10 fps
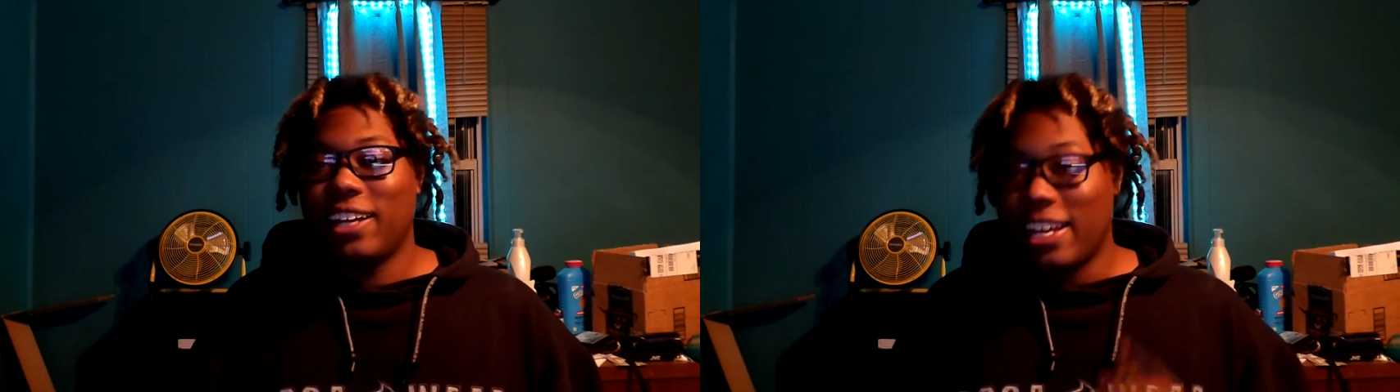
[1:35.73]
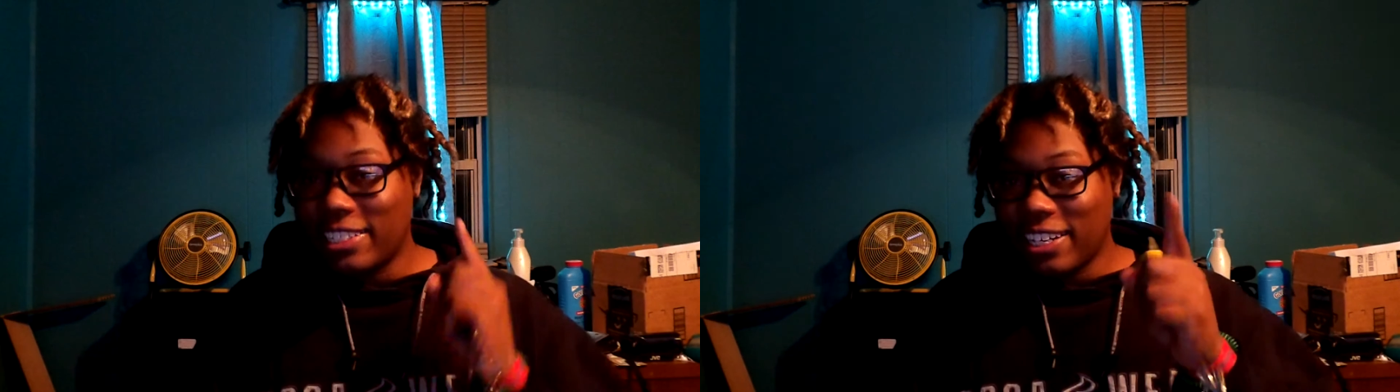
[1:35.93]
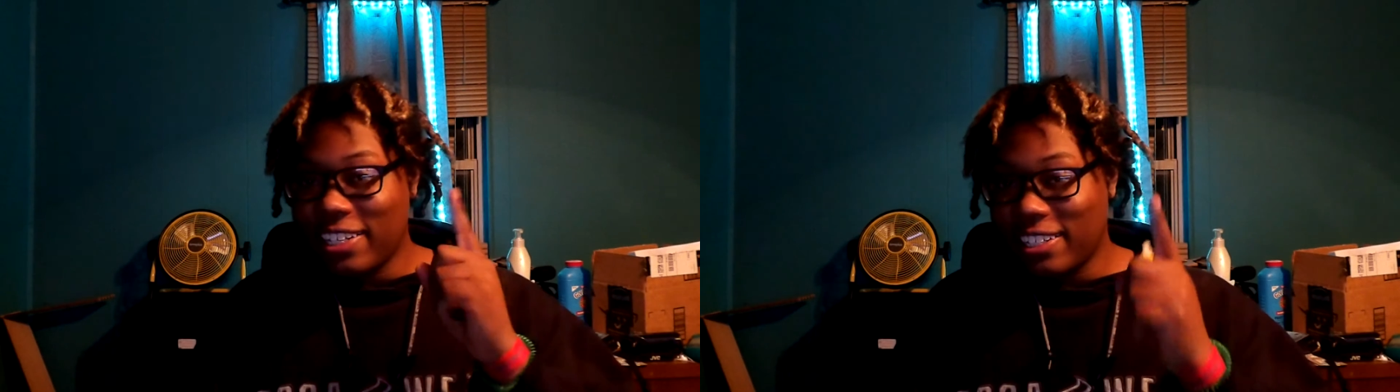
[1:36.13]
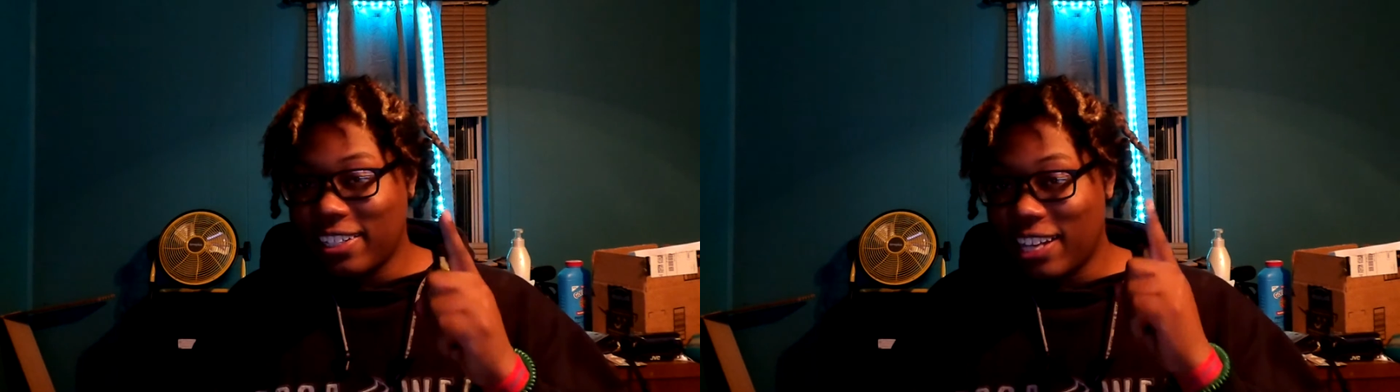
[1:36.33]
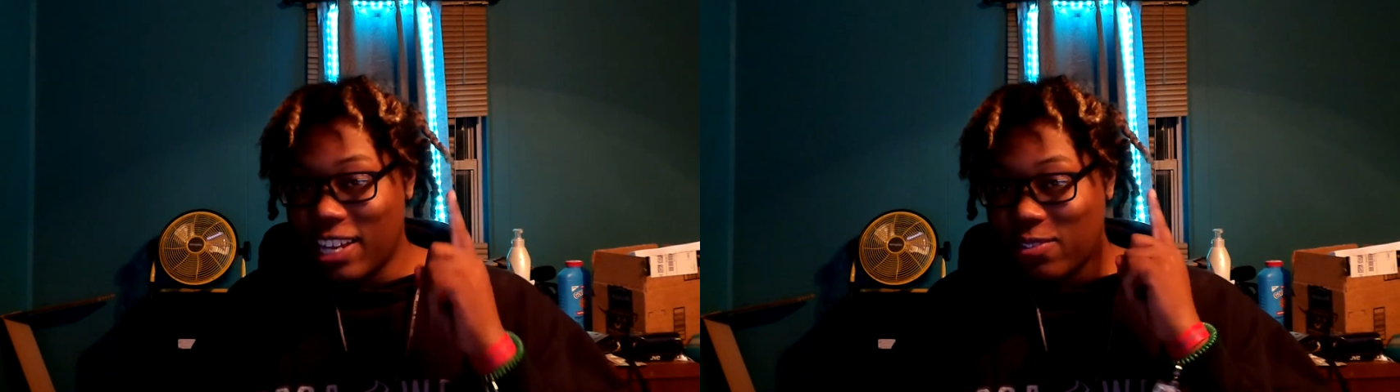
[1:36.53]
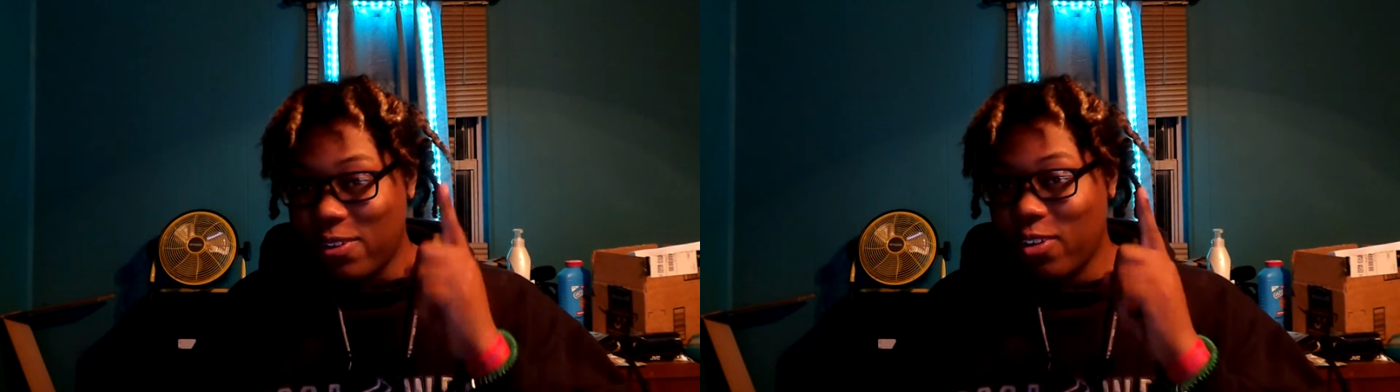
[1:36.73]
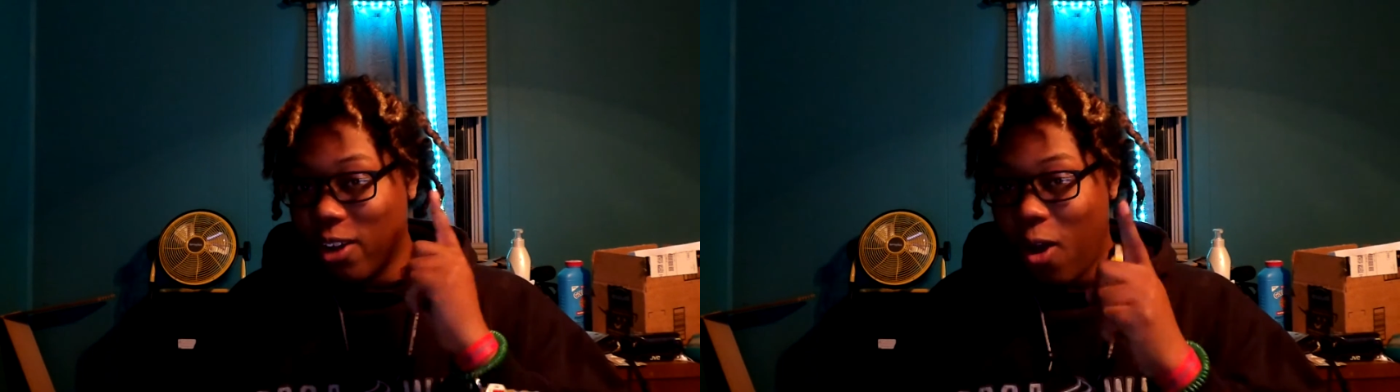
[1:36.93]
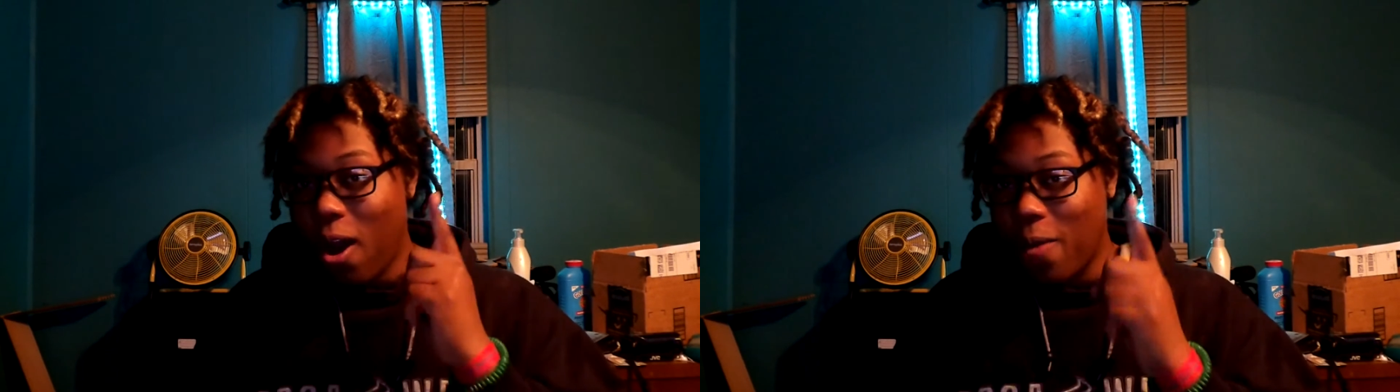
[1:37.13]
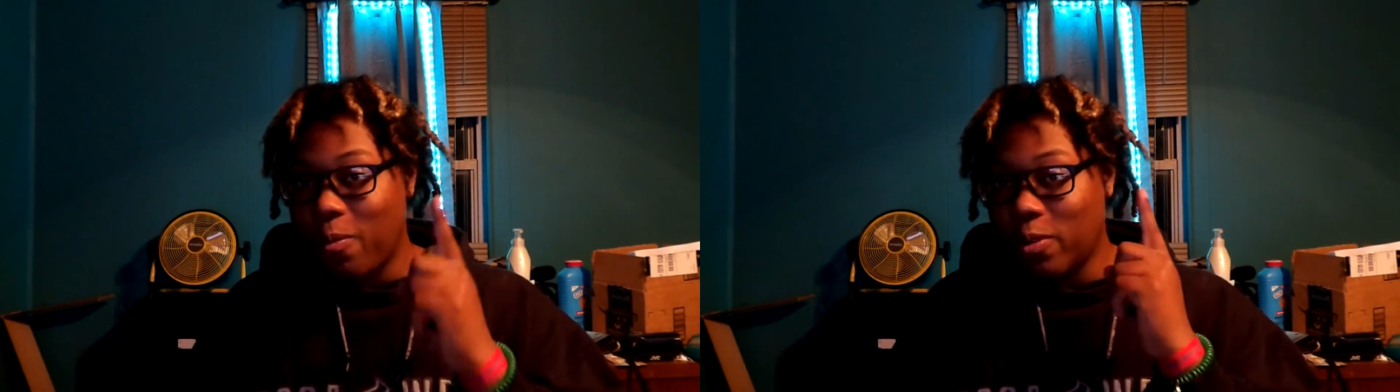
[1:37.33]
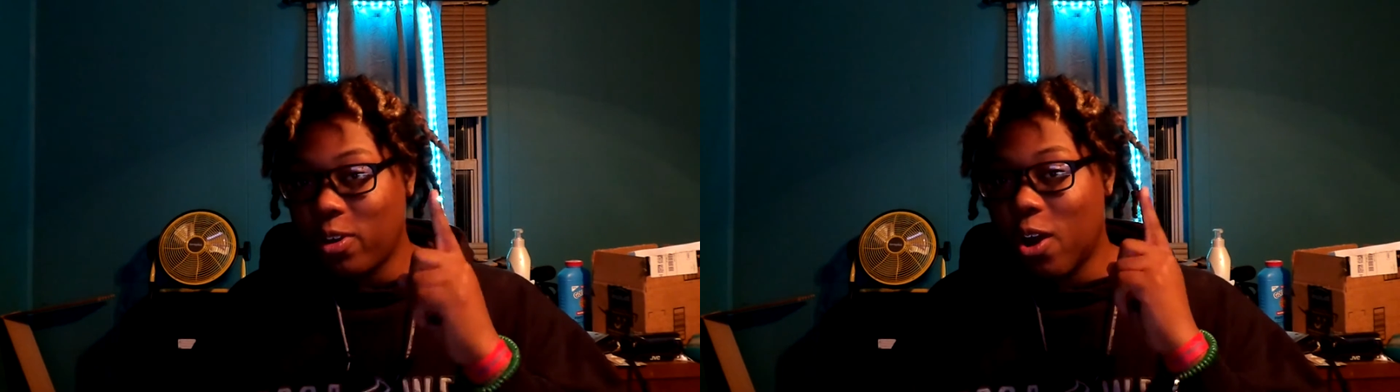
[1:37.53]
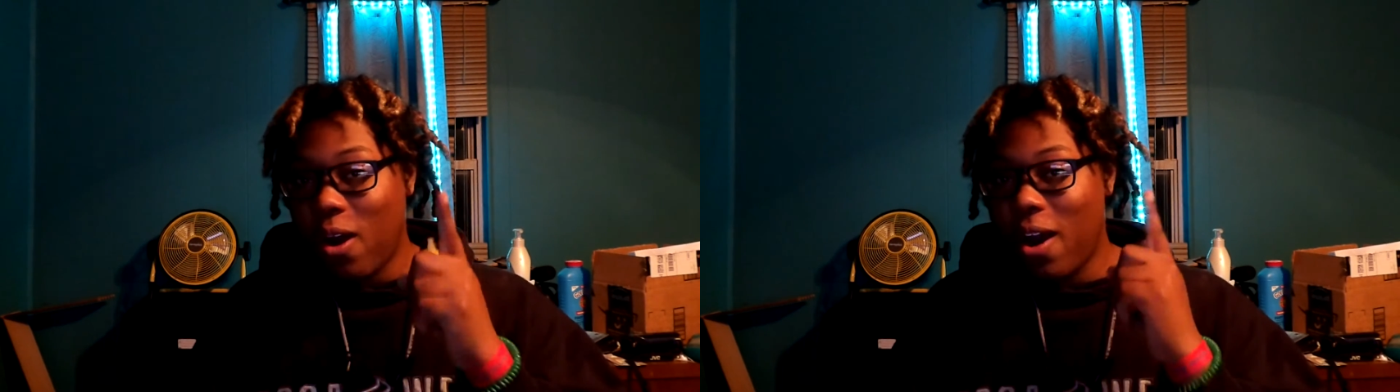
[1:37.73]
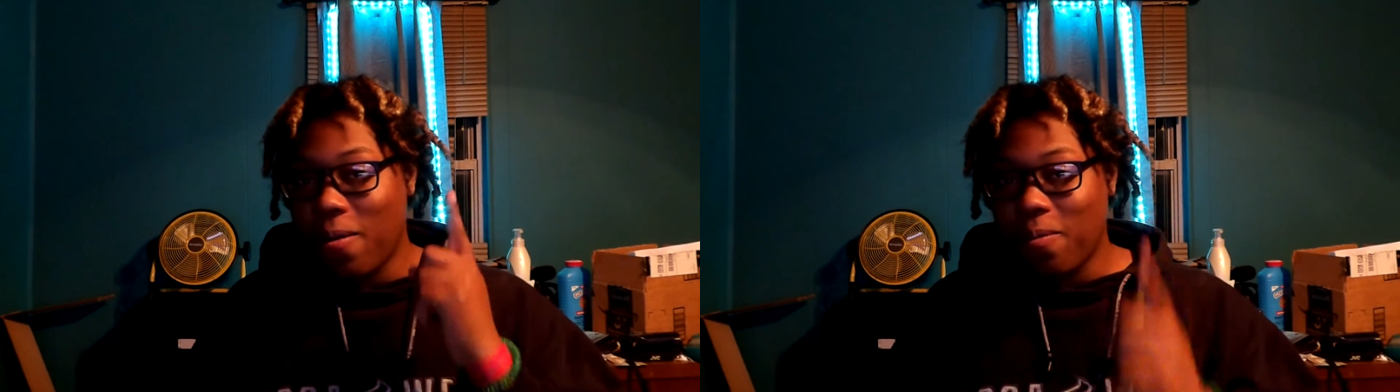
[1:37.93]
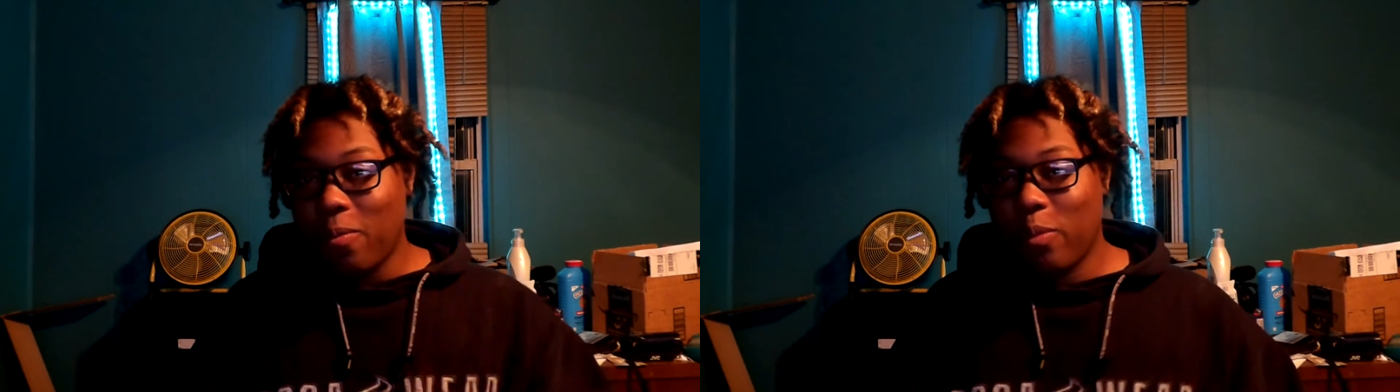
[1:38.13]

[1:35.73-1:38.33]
Yes, sir. We're going to go up.